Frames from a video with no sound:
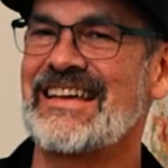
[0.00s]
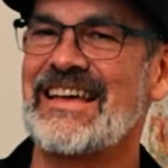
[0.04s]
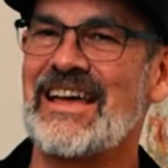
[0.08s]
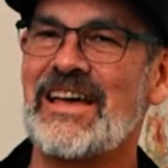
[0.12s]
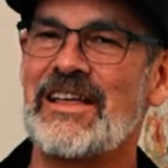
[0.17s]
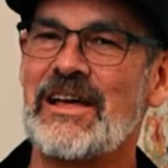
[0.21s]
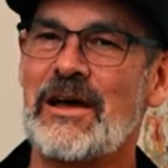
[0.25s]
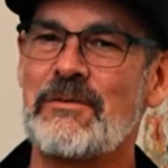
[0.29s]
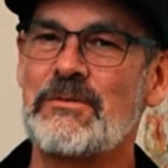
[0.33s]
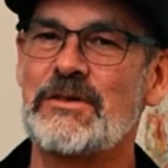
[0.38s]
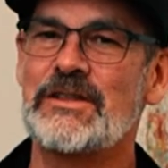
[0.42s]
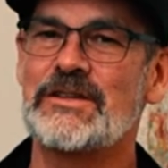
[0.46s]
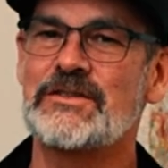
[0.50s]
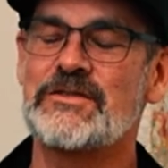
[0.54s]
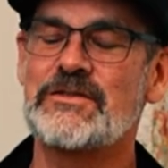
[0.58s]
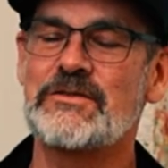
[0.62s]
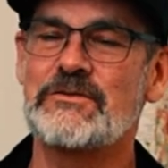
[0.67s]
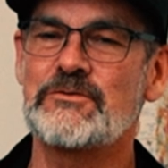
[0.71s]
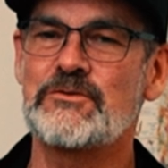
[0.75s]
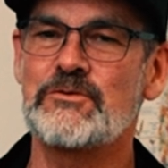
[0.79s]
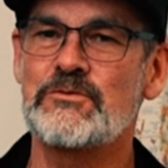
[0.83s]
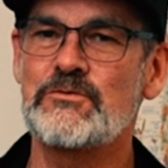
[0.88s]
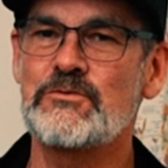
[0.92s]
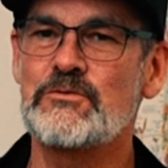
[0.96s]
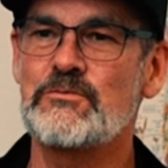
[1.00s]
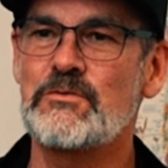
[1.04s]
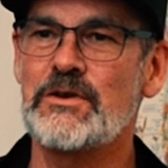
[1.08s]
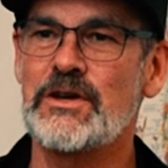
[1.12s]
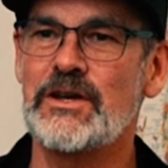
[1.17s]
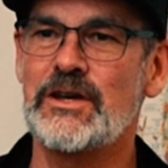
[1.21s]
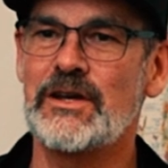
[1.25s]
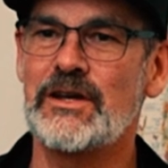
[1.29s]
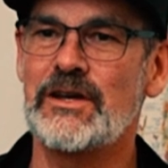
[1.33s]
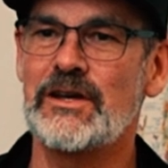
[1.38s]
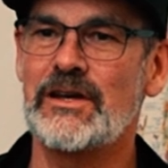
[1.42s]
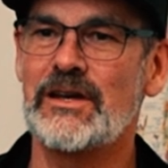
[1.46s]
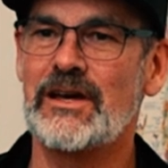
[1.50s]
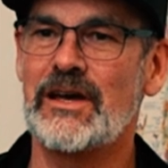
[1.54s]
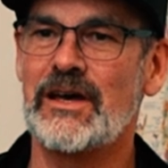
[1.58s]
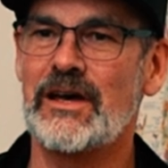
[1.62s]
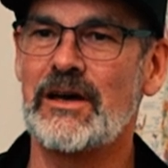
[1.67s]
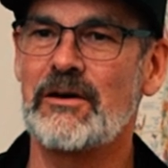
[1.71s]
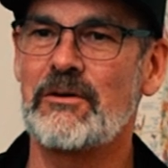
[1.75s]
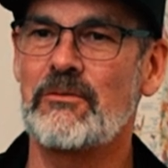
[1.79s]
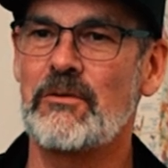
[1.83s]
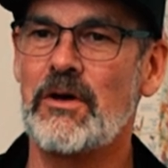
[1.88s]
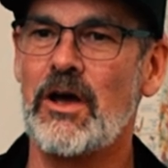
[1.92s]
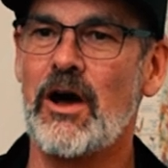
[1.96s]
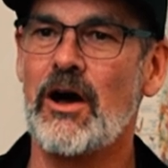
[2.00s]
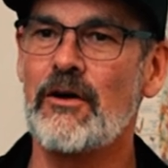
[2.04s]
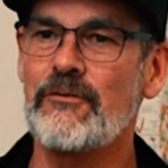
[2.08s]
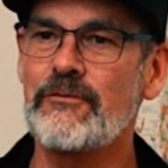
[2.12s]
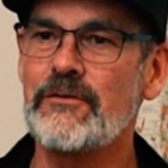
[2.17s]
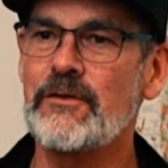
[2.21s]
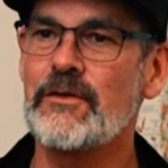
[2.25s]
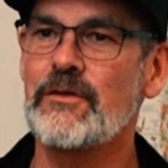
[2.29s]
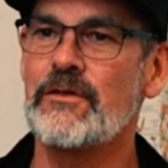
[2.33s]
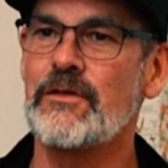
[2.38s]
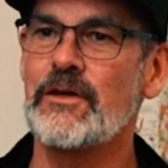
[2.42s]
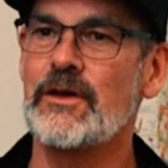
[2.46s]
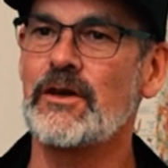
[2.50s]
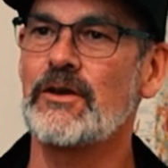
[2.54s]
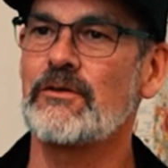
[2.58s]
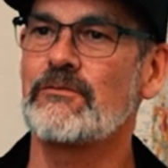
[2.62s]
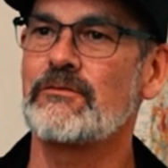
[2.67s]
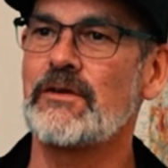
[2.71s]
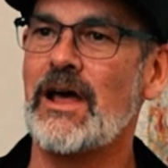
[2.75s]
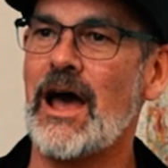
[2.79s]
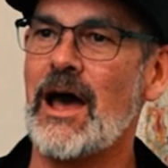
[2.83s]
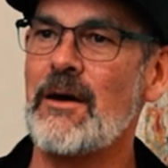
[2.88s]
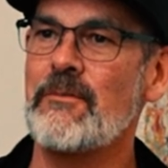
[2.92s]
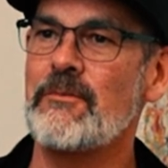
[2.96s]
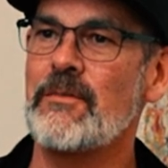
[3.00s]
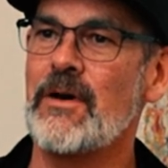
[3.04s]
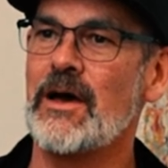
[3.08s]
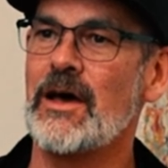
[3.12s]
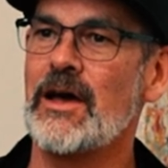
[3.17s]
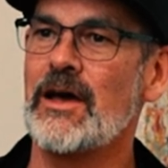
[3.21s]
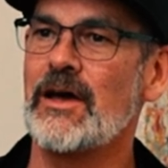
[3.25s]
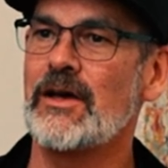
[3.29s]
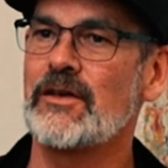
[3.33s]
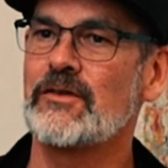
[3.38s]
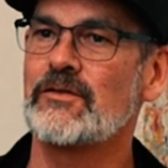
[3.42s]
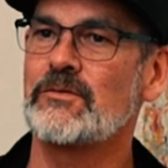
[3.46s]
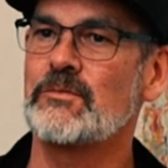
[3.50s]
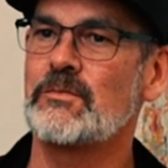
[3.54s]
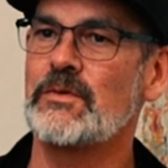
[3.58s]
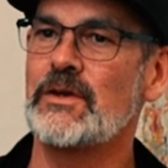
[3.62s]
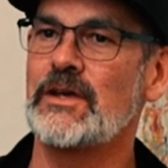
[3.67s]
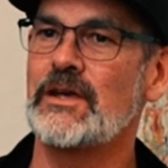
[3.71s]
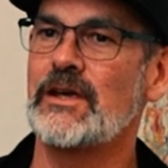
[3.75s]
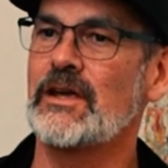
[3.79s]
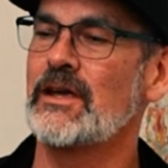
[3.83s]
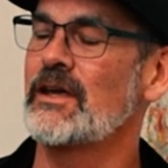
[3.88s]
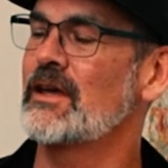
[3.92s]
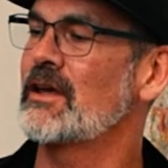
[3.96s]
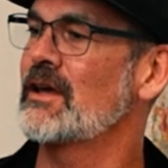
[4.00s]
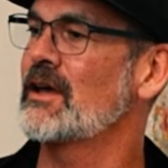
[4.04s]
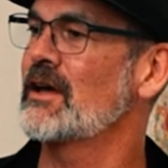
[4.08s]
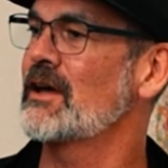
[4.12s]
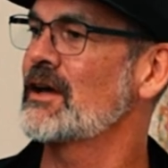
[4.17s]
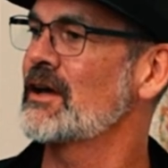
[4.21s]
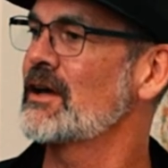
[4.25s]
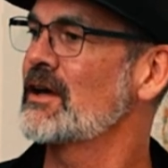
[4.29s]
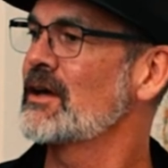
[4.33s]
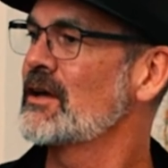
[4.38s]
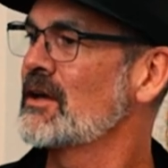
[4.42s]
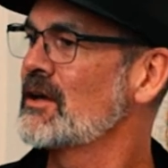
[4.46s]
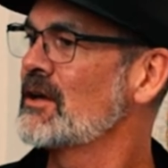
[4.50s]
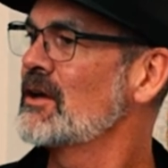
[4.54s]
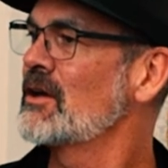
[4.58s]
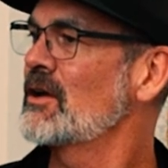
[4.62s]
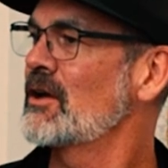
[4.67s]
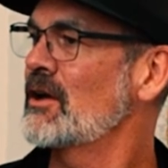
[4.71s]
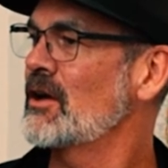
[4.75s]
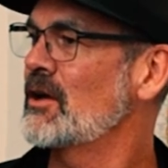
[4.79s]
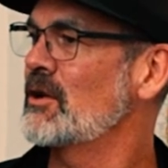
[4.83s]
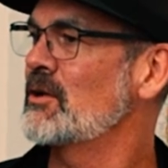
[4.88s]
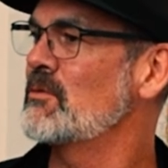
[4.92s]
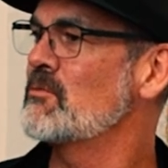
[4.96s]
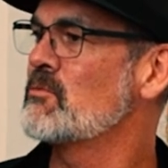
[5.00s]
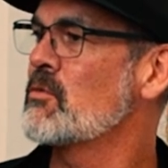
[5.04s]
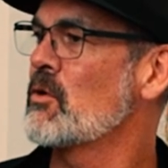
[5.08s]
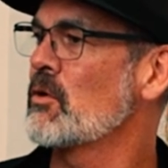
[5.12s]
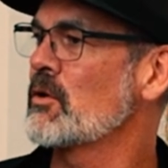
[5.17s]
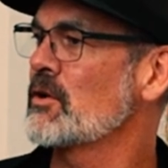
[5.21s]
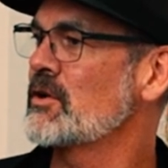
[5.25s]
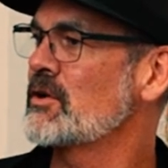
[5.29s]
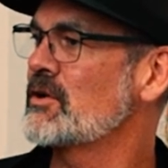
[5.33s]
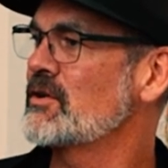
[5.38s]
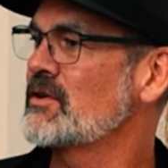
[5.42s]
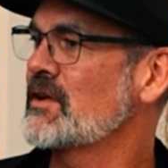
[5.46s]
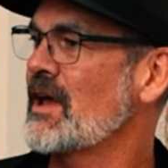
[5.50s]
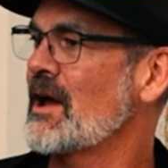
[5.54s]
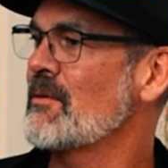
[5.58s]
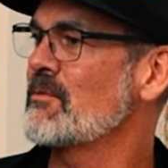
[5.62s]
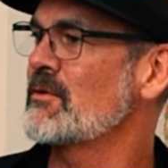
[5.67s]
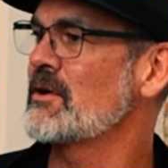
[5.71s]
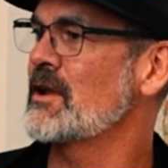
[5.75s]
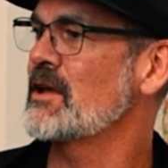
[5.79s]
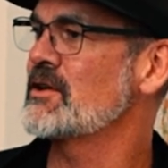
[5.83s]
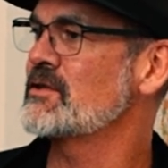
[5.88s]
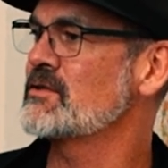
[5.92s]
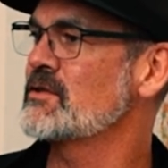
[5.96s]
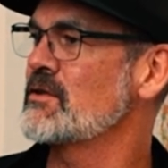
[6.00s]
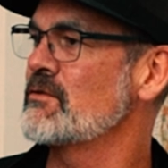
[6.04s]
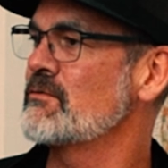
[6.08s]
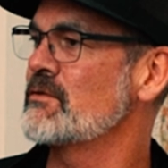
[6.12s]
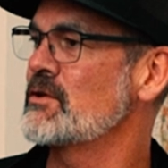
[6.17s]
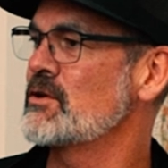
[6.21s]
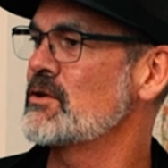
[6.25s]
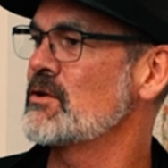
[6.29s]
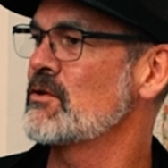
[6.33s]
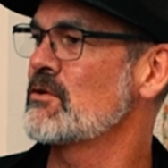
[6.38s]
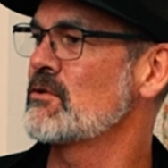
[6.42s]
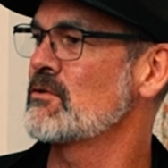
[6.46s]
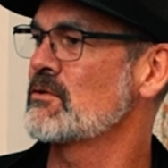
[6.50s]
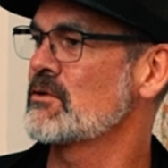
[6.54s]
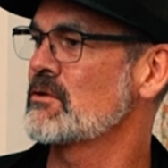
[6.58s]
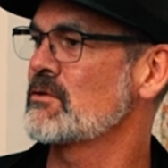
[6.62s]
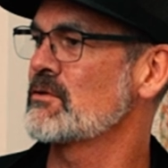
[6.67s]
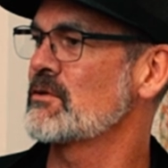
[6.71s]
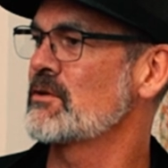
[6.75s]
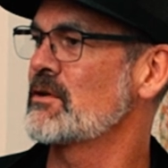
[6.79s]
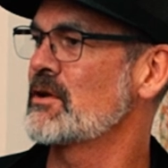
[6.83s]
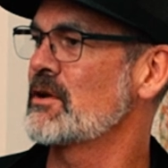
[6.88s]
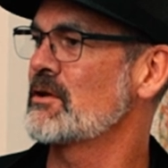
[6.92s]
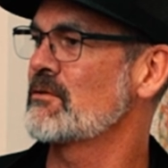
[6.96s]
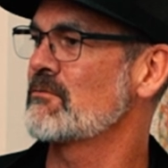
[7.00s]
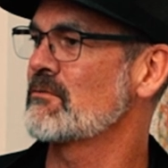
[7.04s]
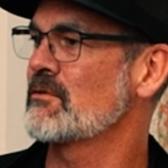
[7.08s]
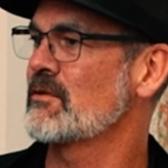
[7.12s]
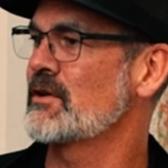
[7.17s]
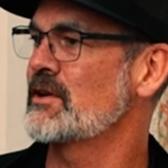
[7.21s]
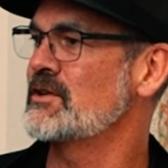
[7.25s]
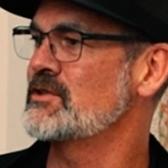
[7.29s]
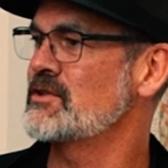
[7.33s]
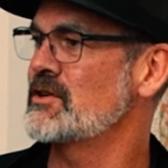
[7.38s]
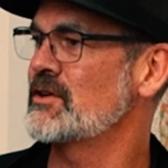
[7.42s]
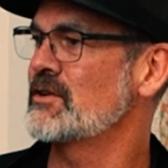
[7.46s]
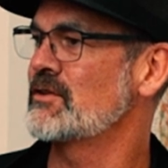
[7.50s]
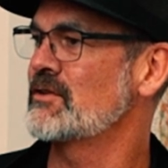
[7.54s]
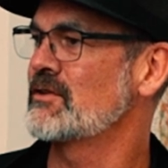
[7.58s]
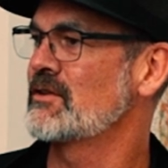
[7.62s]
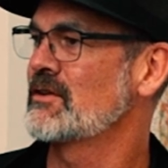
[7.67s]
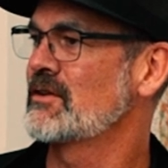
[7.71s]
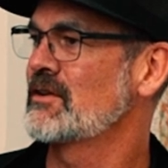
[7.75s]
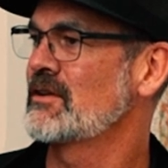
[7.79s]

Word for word: Yeah, I mean, that's so true. We often think of Napa as being an important Cabernet Sauvignon growing region.